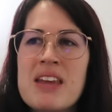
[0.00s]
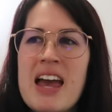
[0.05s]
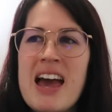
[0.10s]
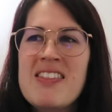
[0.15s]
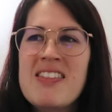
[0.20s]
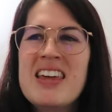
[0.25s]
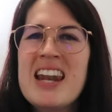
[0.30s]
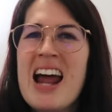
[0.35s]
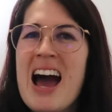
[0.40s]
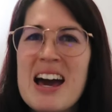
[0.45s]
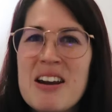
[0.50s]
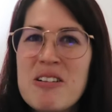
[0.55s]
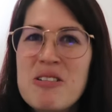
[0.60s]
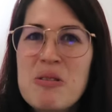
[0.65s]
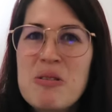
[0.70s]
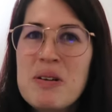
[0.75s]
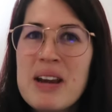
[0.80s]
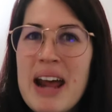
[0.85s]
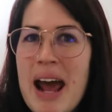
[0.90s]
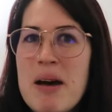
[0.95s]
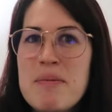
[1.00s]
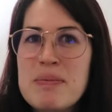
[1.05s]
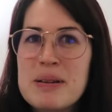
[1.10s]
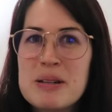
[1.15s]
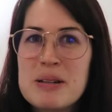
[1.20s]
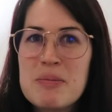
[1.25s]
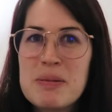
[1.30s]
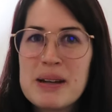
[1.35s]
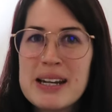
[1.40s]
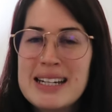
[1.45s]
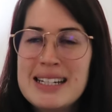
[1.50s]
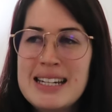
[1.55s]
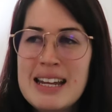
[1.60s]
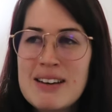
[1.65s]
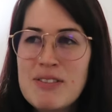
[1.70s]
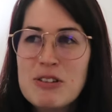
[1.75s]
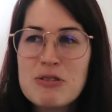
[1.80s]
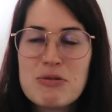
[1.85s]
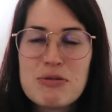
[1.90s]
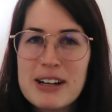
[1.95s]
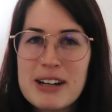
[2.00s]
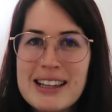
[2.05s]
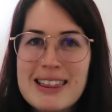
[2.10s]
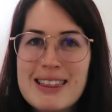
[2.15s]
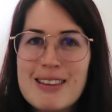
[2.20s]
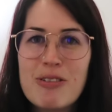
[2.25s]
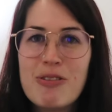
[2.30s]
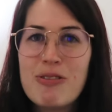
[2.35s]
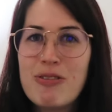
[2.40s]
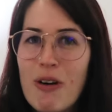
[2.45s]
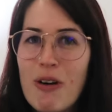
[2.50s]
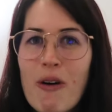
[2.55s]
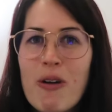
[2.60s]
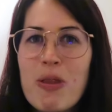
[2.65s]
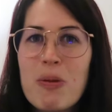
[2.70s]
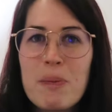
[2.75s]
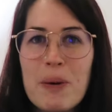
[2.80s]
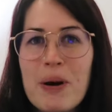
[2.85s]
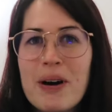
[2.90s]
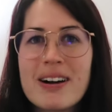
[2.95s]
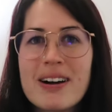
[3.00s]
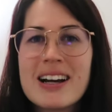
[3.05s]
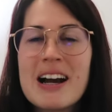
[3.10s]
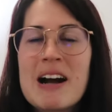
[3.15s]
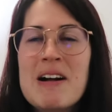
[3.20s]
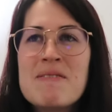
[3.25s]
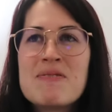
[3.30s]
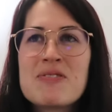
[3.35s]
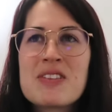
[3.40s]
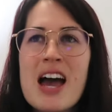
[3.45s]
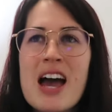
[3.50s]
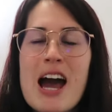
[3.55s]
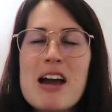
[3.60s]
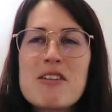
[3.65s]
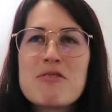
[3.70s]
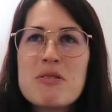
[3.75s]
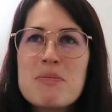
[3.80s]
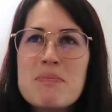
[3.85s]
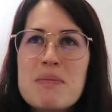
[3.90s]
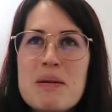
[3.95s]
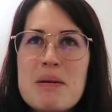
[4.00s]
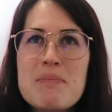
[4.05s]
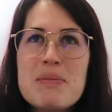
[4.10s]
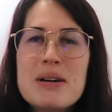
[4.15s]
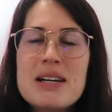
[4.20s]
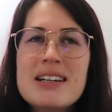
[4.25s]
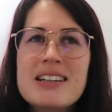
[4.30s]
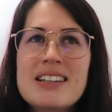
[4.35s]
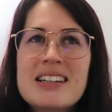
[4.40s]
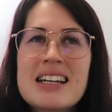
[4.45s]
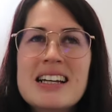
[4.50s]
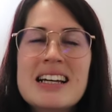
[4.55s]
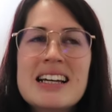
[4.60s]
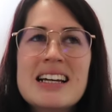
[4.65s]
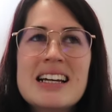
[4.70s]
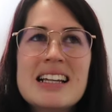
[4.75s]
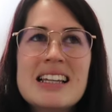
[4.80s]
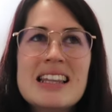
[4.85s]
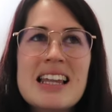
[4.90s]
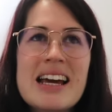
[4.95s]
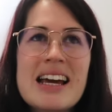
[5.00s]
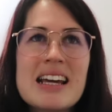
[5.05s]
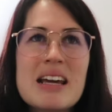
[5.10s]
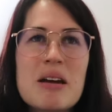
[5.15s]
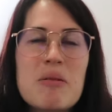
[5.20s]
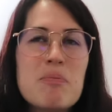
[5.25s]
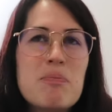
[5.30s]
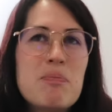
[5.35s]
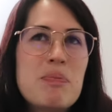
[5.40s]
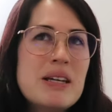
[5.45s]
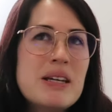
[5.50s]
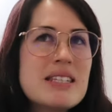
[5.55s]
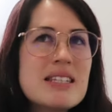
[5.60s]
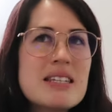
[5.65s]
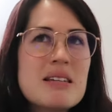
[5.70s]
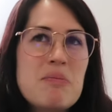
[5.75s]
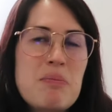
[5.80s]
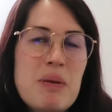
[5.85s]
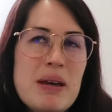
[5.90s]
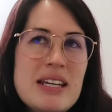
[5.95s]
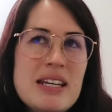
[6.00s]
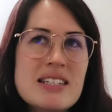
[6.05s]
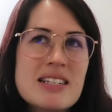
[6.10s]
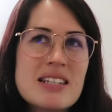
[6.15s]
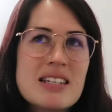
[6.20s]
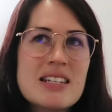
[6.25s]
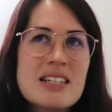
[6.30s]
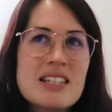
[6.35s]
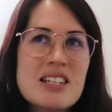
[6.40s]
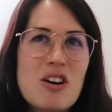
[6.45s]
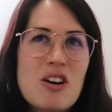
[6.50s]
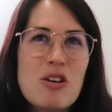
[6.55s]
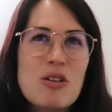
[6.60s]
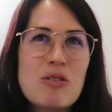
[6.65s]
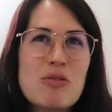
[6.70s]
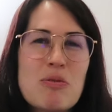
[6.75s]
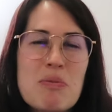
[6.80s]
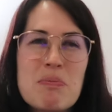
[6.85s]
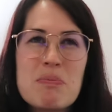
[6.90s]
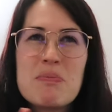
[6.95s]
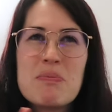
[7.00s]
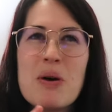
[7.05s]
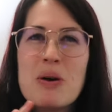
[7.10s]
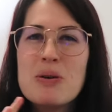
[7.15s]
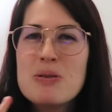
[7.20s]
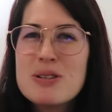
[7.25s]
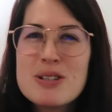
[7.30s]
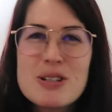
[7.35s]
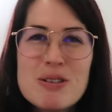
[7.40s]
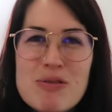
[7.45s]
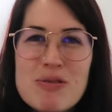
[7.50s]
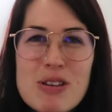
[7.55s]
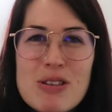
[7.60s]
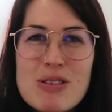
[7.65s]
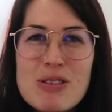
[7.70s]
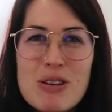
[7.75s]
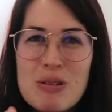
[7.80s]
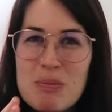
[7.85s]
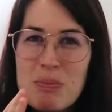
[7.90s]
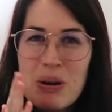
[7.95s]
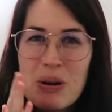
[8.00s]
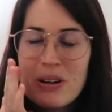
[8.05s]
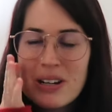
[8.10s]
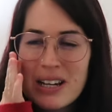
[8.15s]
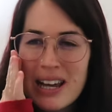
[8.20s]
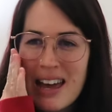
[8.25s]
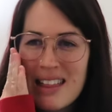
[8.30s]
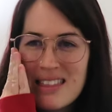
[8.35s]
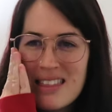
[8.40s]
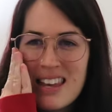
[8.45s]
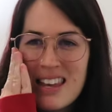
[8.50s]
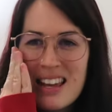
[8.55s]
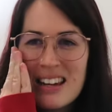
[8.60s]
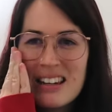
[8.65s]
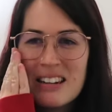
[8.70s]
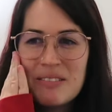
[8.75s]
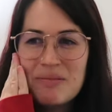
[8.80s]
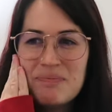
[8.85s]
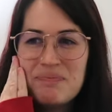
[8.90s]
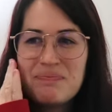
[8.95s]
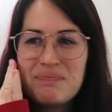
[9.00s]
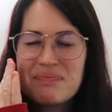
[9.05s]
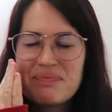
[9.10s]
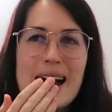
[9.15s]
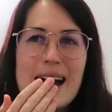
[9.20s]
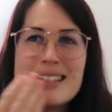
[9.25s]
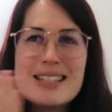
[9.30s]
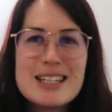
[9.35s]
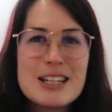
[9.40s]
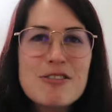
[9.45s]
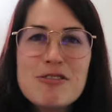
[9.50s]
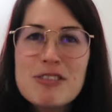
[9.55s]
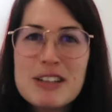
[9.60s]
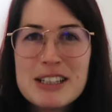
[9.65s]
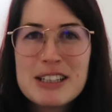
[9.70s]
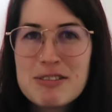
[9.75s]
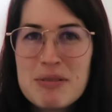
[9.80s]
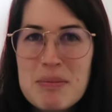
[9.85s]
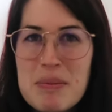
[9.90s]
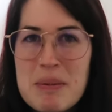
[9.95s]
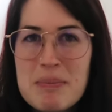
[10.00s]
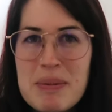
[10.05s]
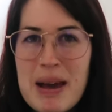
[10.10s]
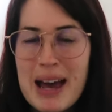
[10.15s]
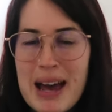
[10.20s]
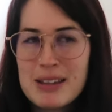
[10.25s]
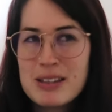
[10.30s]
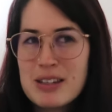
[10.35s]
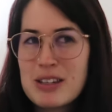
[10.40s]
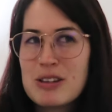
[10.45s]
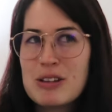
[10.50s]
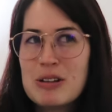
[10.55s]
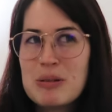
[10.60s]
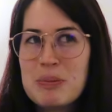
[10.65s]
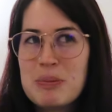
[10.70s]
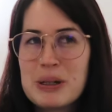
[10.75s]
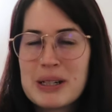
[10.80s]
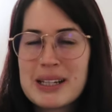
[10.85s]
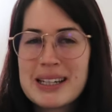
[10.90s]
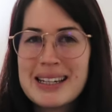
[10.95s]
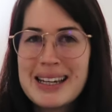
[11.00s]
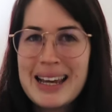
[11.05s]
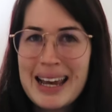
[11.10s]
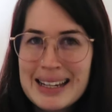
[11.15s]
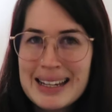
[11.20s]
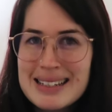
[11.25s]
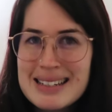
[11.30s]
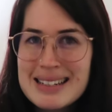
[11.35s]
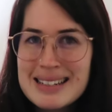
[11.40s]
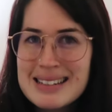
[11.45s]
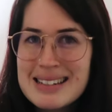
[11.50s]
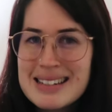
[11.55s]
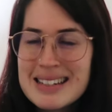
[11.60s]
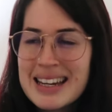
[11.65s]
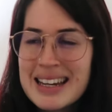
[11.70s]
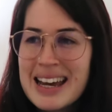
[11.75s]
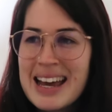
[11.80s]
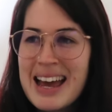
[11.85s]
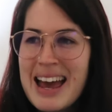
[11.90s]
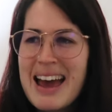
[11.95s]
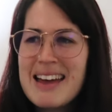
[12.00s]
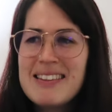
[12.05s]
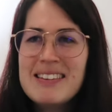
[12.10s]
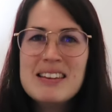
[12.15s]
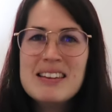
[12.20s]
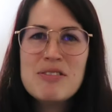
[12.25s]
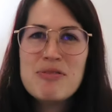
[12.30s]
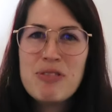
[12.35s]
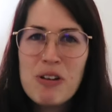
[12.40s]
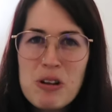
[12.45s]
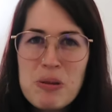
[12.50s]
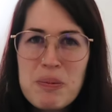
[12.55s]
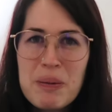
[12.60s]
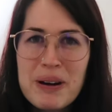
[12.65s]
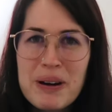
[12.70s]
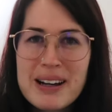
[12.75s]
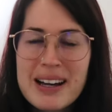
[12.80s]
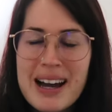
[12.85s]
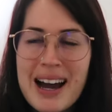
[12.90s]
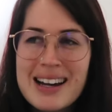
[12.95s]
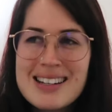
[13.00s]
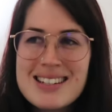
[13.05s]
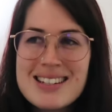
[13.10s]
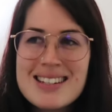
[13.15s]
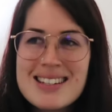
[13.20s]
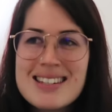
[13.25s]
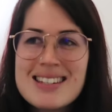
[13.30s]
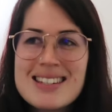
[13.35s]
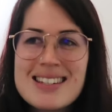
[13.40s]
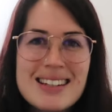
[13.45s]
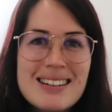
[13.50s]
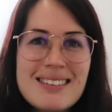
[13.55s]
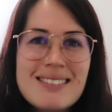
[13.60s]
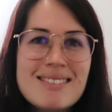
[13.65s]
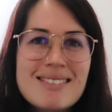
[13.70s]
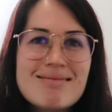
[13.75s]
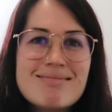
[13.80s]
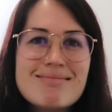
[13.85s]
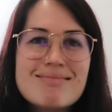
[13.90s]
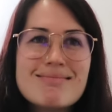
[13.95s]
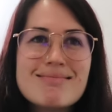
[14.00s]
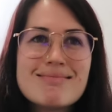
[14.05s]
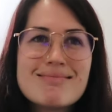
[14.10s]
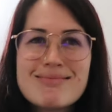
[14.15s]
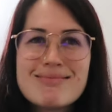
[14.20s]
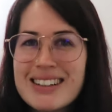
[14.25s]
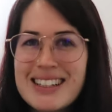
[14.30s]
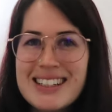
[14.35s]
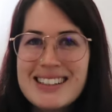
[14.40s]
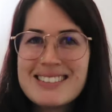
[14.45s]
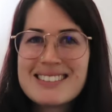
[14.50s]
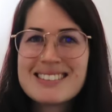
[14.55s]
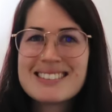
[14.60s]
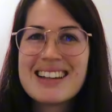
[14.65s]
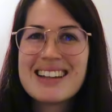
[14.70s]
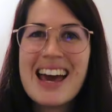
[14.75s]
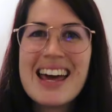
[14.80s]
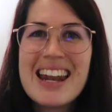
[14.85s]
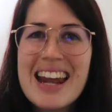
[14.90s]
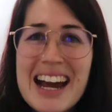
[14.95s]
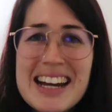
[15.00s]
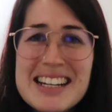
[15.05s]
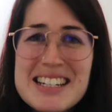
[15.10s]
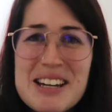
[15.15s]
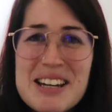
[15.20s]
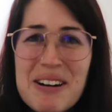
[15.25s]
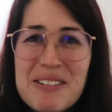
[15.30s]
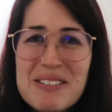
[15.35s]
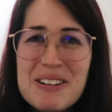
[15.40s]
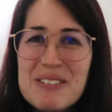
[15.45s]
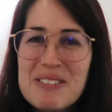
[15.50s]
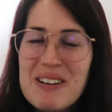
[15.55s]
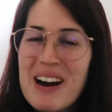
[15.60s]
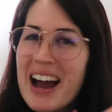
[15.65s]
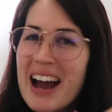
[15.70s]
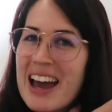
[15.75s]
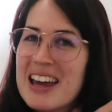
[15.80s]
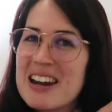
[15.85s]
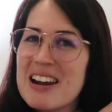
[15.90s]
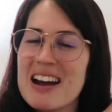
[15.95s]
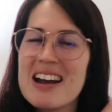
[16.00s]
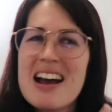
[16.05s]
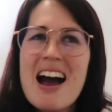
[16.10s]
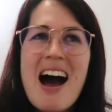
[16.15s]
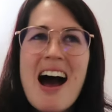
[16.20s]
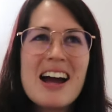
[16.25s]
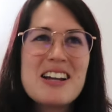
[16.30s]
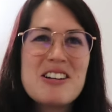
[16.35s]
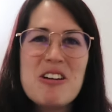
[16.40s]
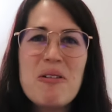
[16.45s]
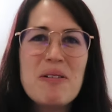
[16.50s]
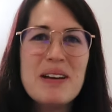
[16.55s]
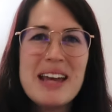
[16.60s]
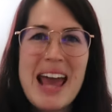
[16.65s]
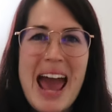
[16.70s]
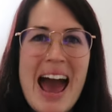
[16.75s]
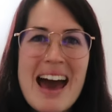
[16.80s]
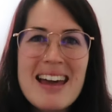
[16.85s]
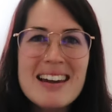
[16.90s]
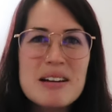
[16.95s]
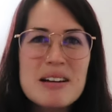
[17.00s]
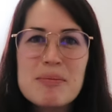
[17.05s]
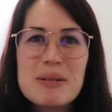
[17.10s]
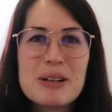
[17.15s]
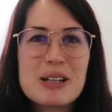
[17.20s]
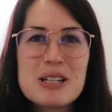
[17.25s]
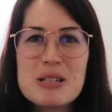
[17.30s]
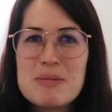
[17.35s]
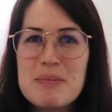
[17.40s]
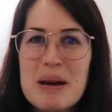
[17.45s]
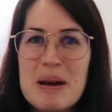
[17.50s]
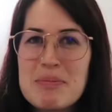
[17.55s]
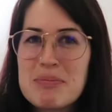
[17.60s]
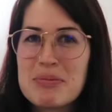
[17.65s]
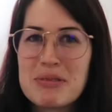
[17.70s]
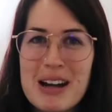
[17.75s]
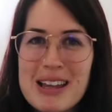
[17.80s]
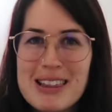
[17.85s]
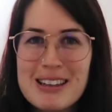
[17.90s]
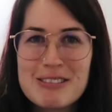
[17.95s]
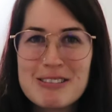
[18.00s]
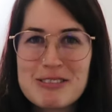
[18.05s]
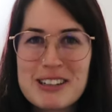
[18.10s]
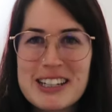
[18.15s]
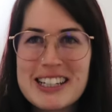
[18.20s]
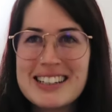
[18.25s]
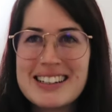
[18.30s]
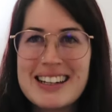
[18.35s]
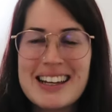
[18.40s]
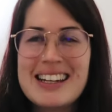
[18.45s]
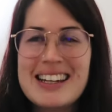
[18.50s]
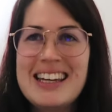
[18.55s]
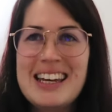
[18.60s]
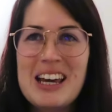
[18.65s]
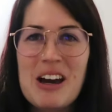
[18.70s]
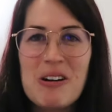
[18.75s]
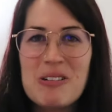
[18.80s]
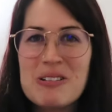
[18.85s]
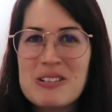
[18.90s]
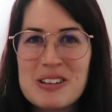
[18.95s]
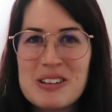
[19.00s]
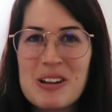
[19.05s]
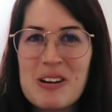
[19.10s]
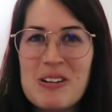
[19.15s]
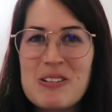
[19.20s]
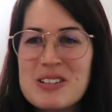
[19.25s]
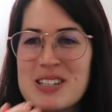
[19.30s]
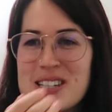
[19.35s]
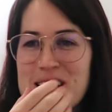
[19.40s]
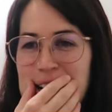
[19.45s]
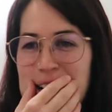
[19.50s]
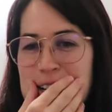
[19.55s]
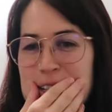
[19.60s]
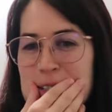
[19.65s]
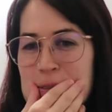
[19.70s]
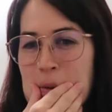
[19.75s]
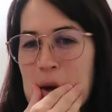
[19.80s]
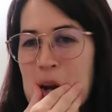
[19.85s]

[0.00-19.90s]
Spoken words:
and then I don't know what happened, but I never read the fourth book. I remember like bits and pieces of most of the third book, and then I didn't really remember how the third book ended. And then the fourth book, I just didn't read. And I don't know why. I know he had it because my brother read it and he owned the whole series,